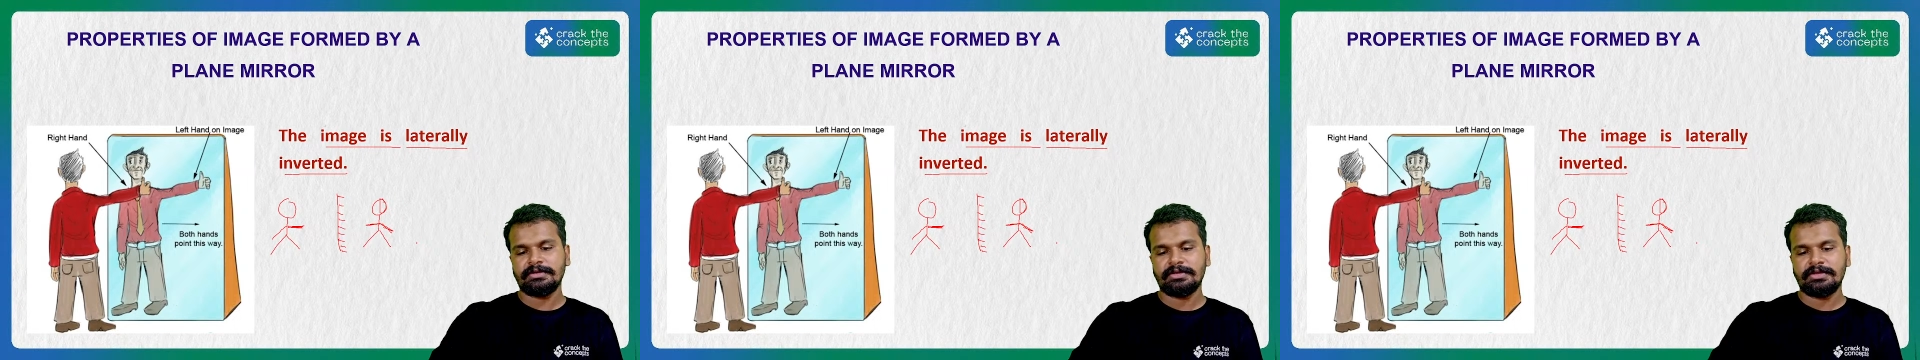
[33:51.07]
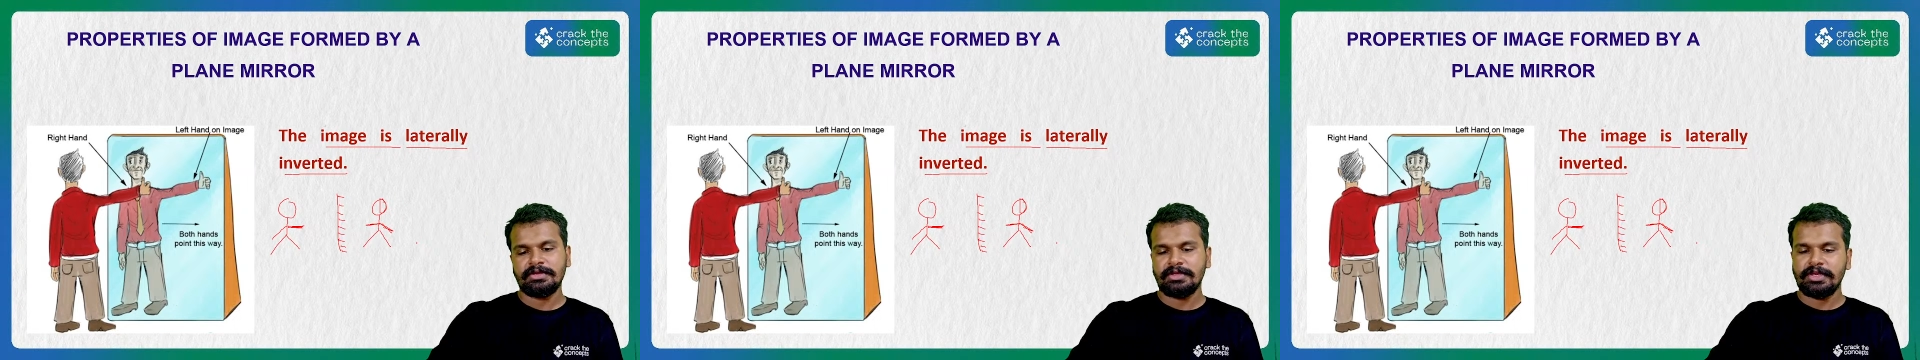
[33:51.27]

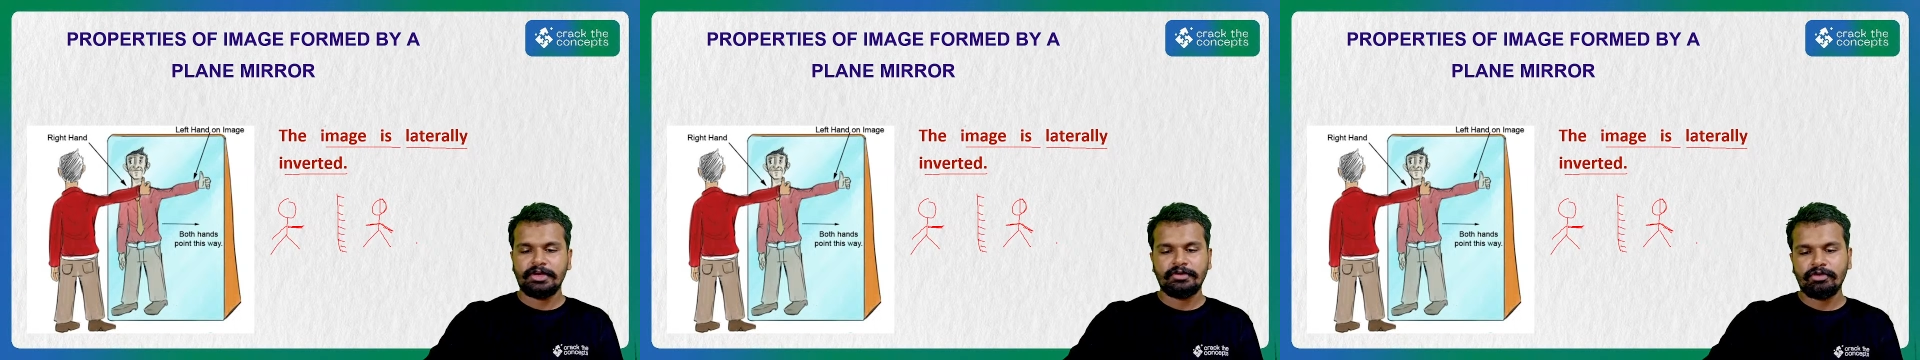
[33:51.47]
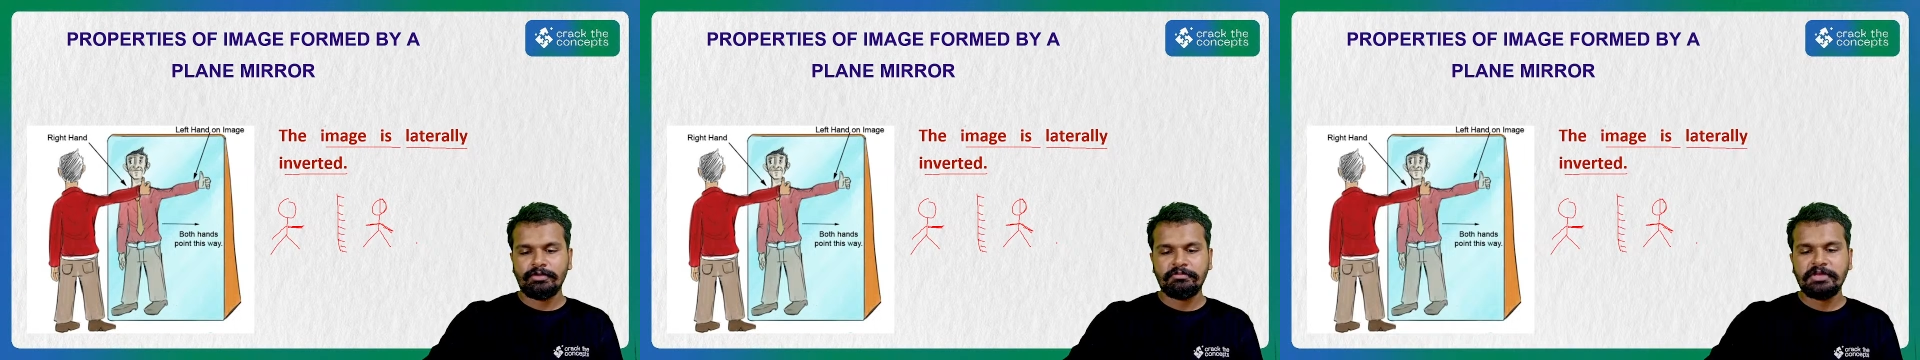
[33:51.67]
it
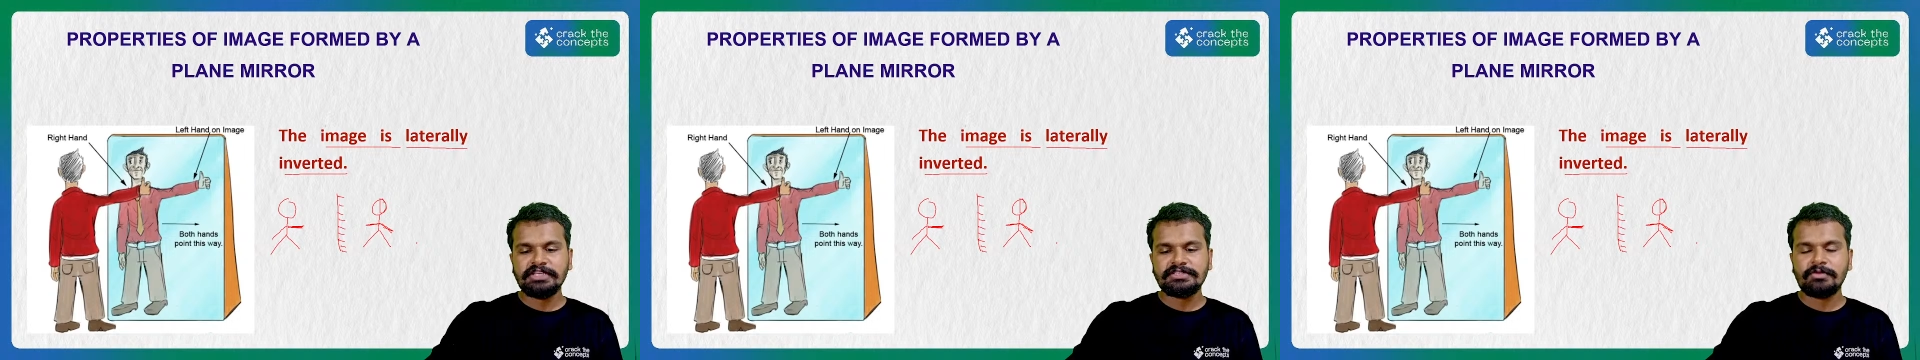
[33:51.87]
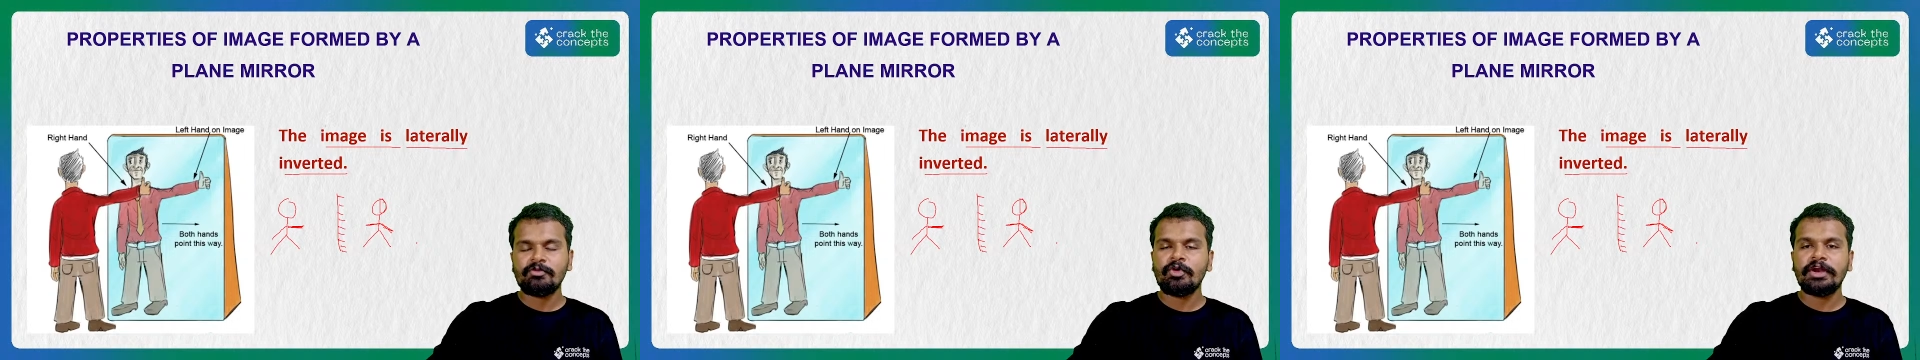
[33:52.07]
would be
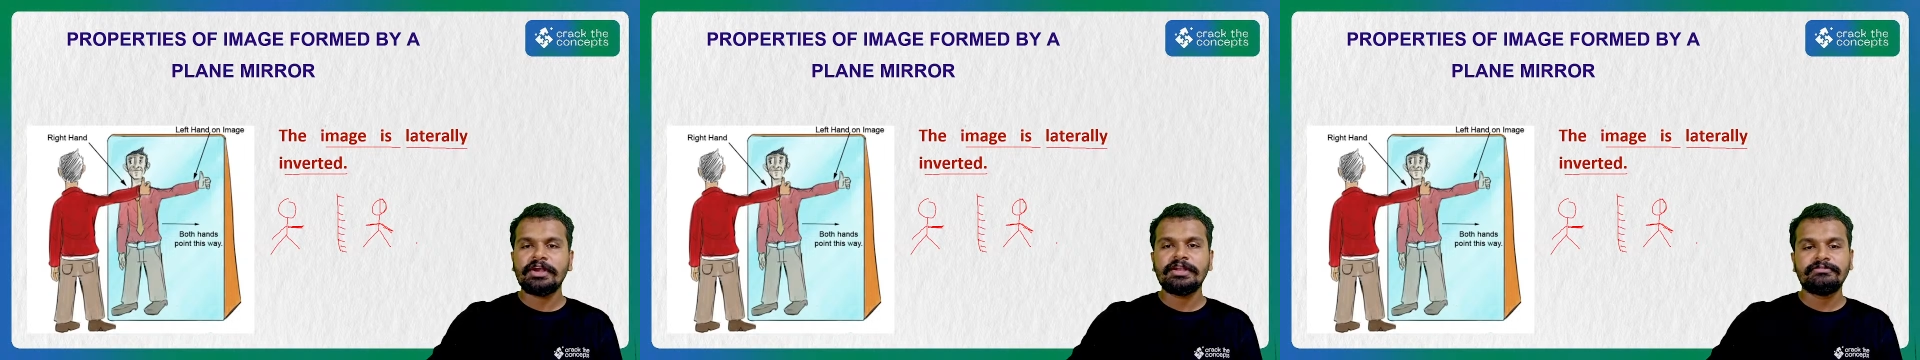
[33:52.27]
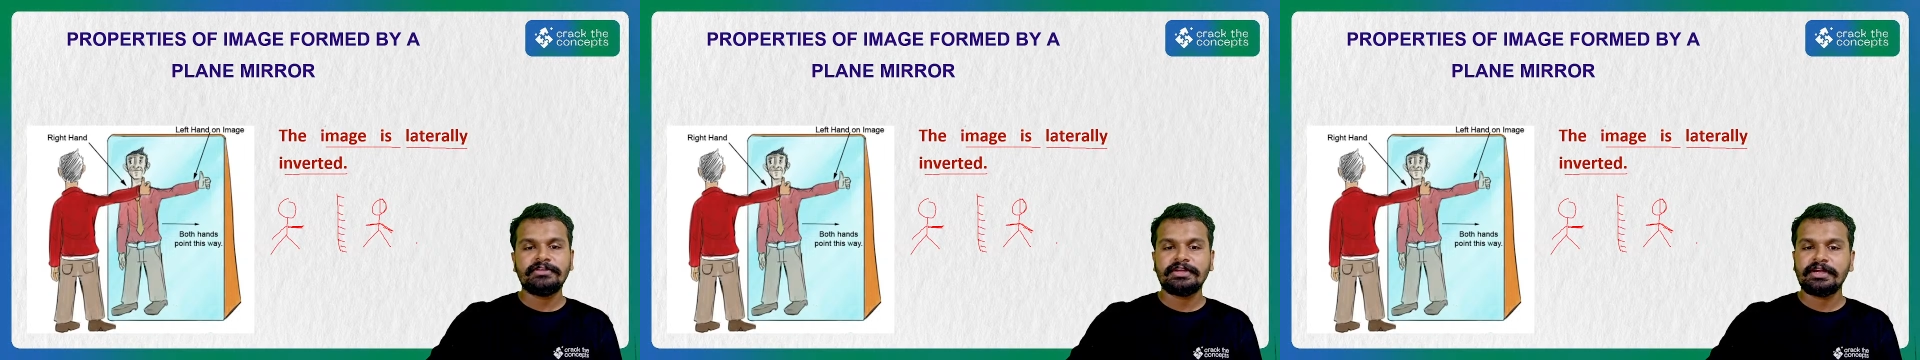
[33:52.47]
somewhat
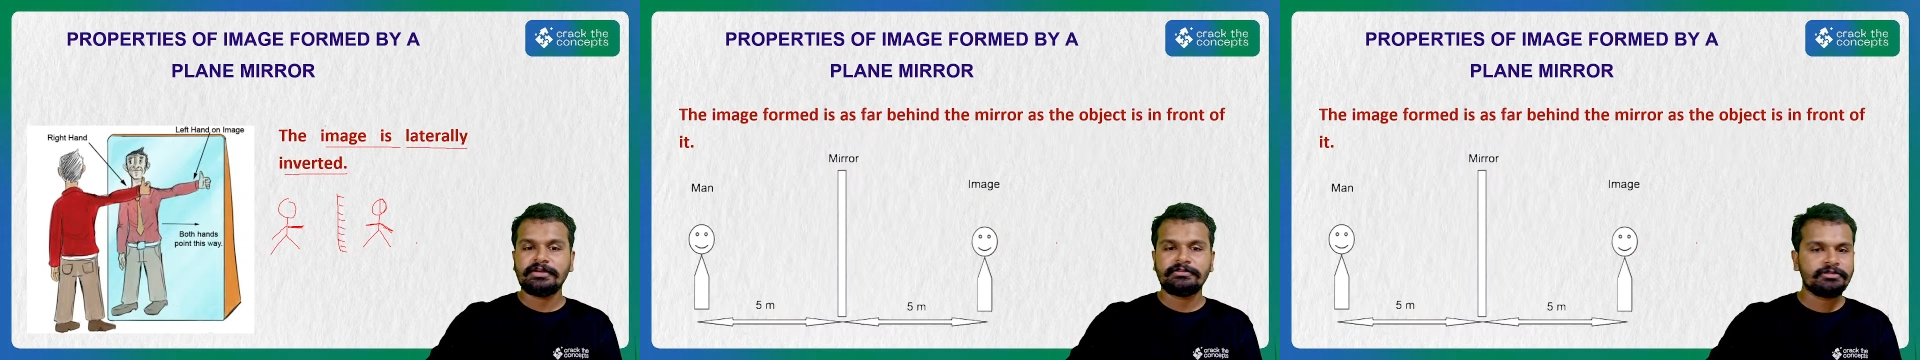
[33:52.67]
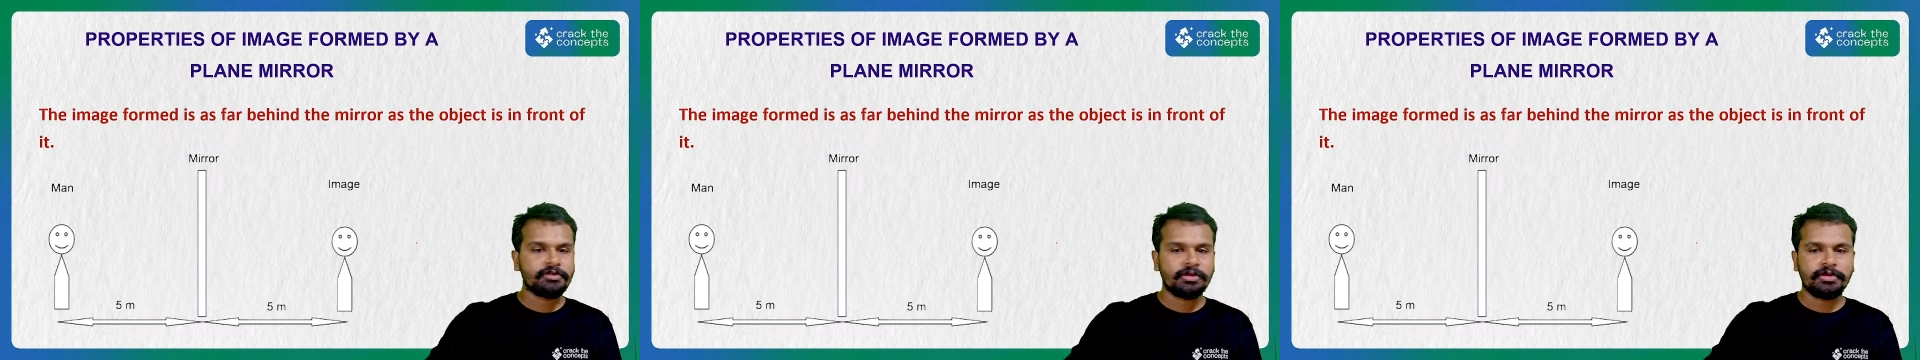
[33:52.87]
difficult
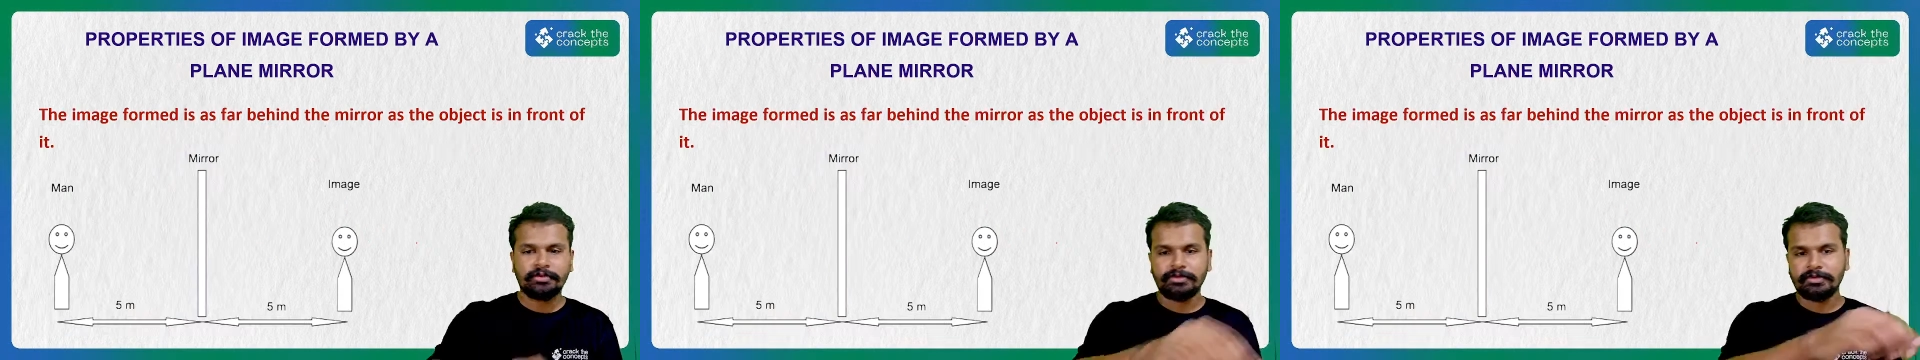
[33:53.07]
for you.